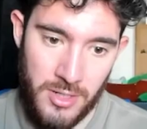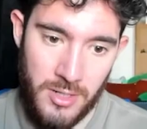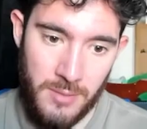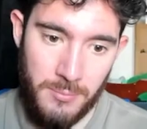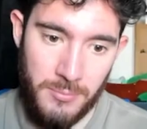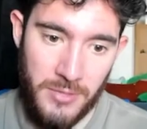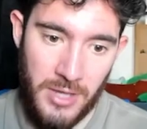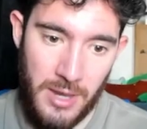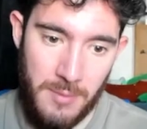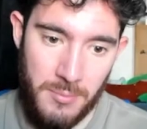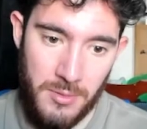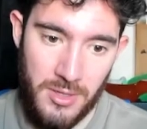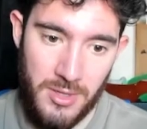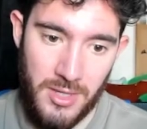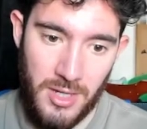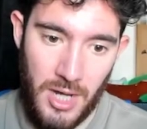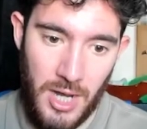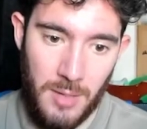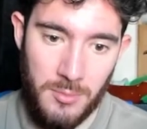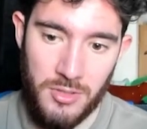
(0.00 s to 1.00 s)
to type in
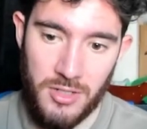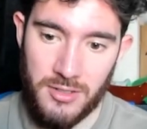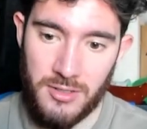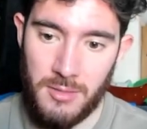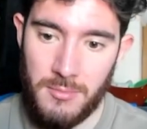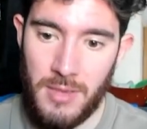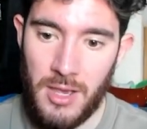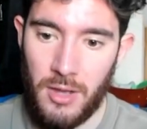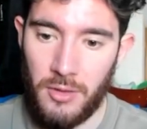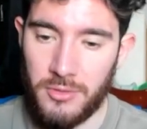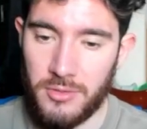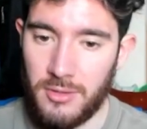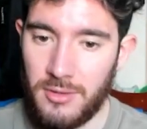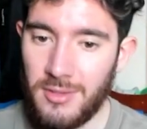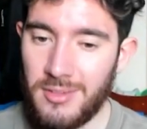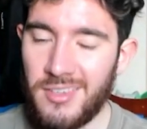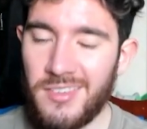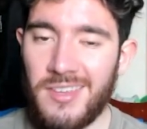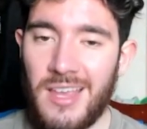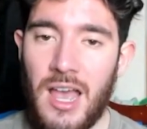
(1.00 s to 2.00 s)
the object amount. So
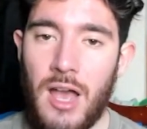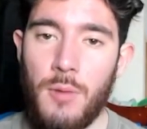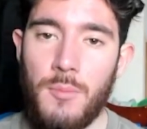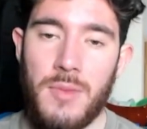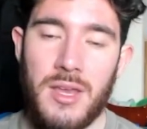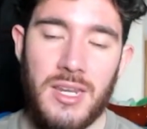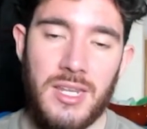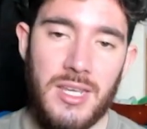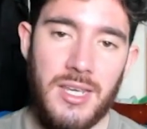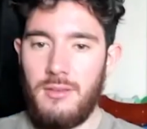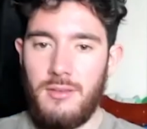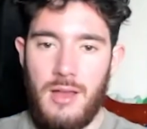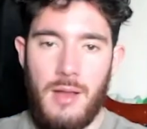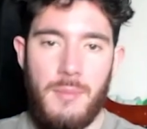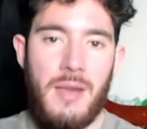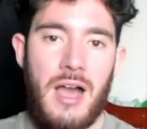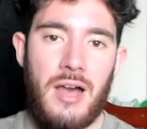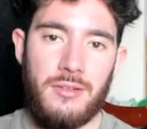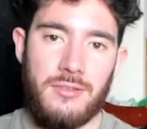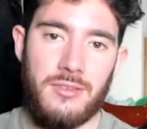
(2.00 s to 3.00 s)
this is how many
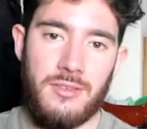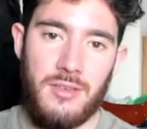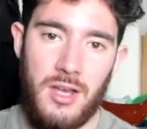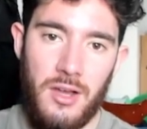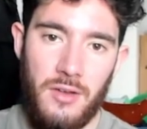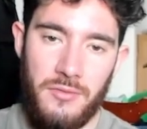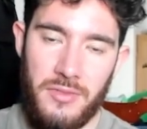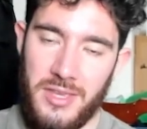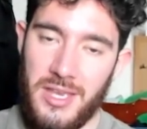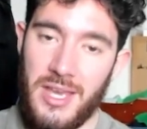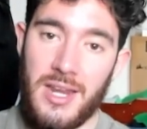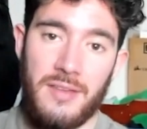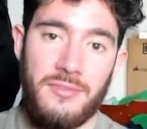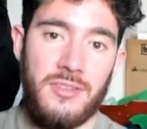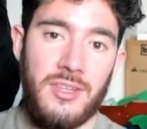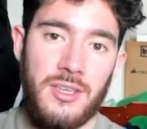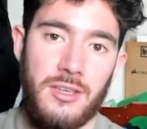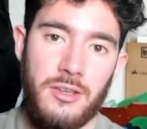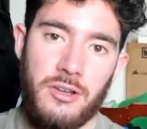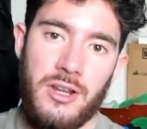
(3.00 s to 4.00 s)
amounts of the
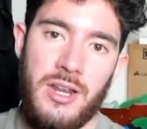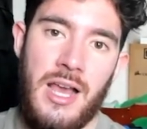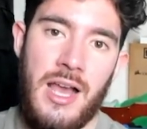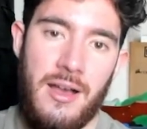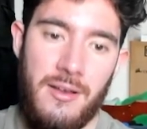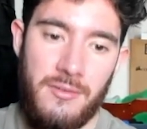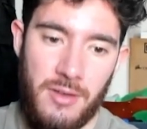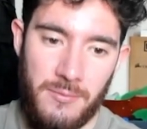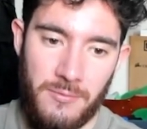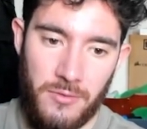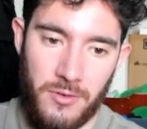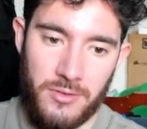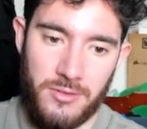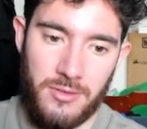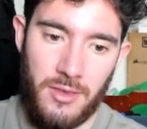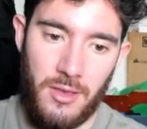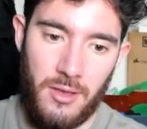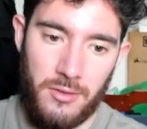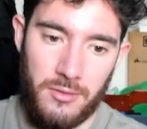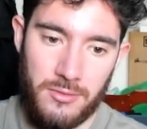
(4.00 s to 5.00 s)
NFT you're going to have up for
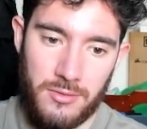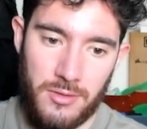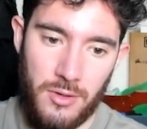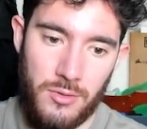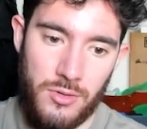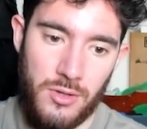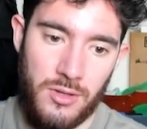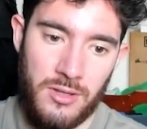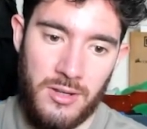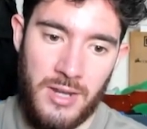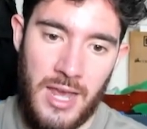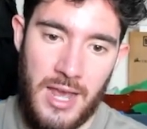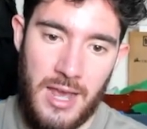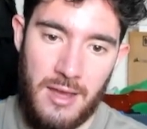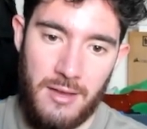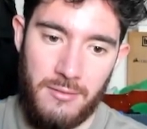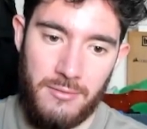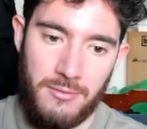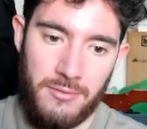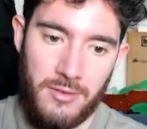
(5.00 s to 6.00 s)
sale. So you can
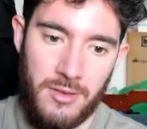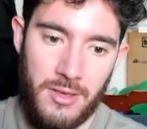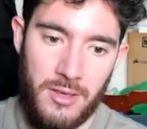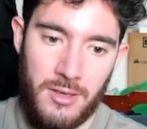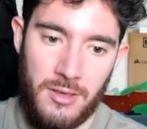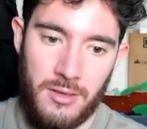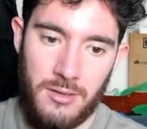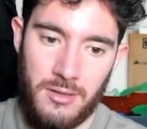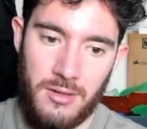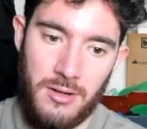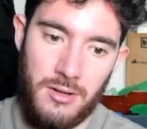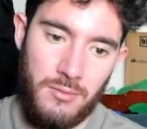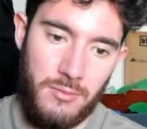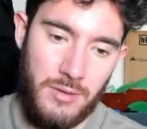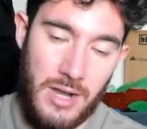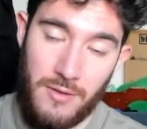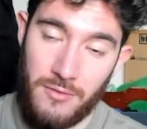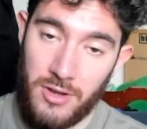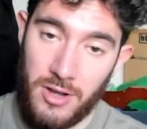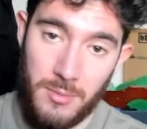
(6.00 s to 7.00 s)
have, you know,
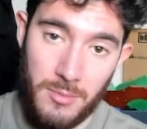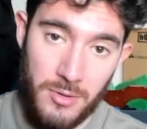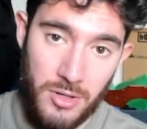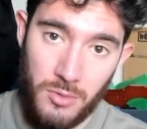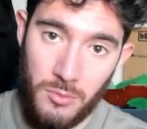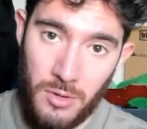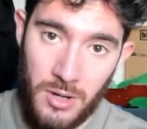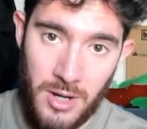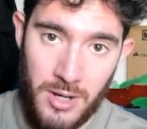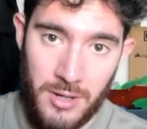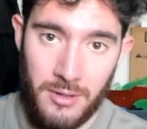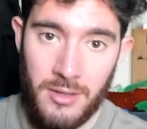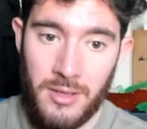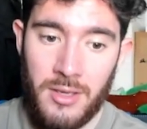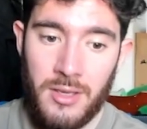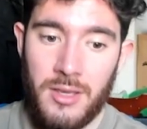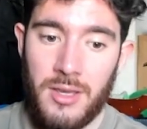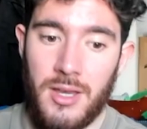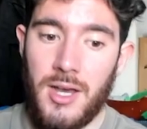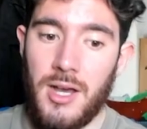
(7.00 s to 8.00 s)
whatever number you want,
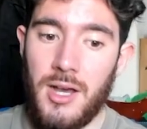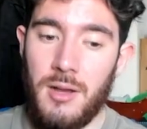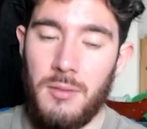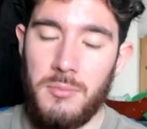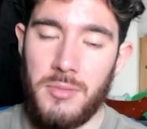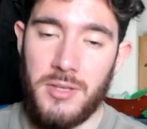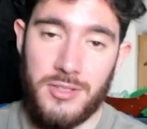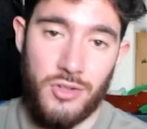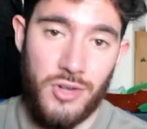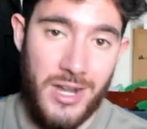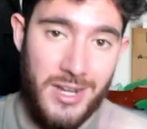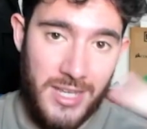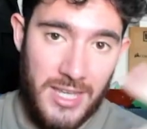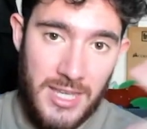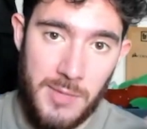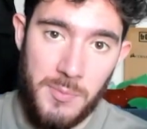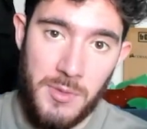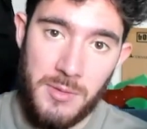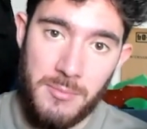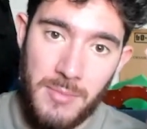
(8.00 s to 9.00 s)
uh, but try to
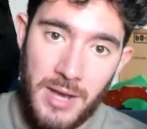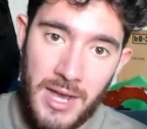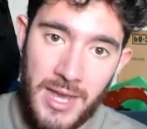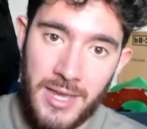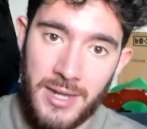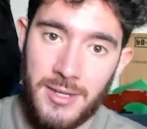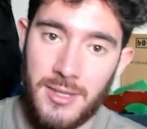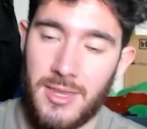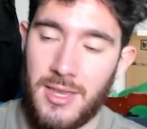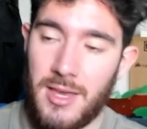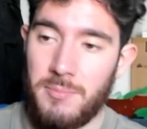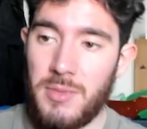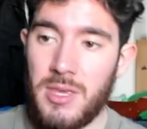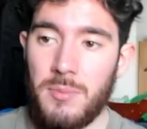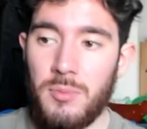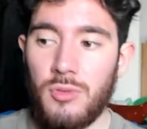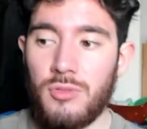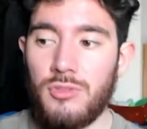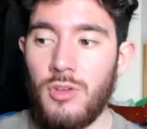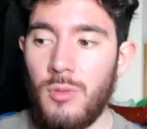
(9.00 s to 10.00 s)
keep in mind that
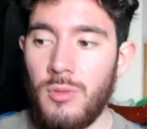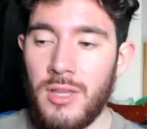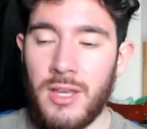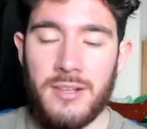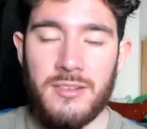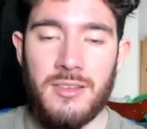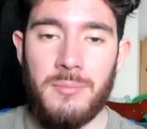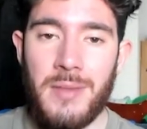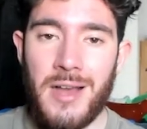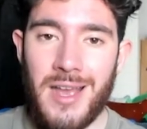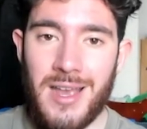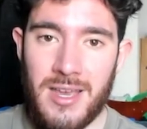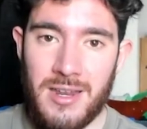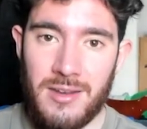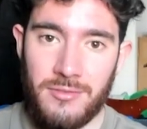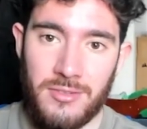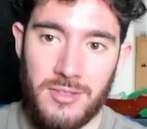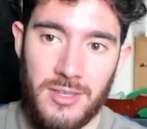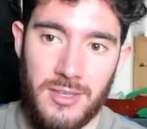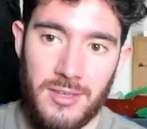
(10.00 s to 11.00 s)
people don't like to buy
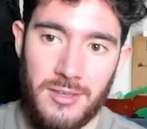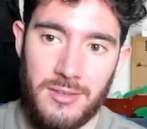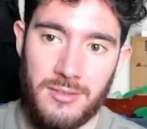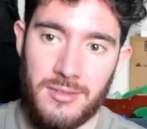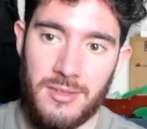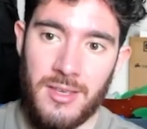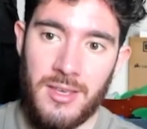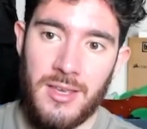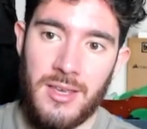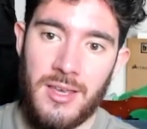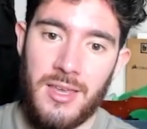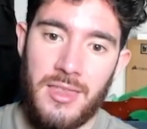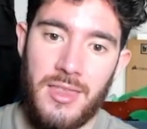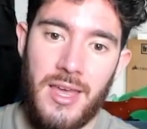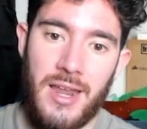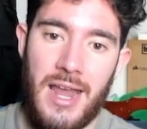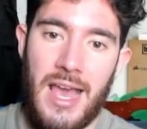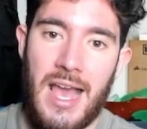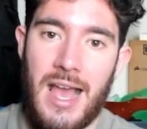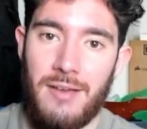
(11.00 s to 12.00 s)
NFTs
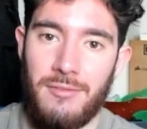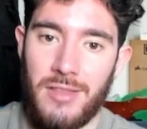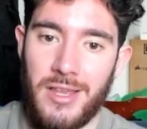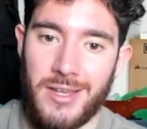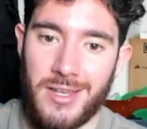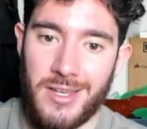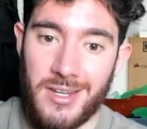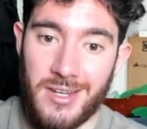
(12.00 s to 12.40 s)
that have like a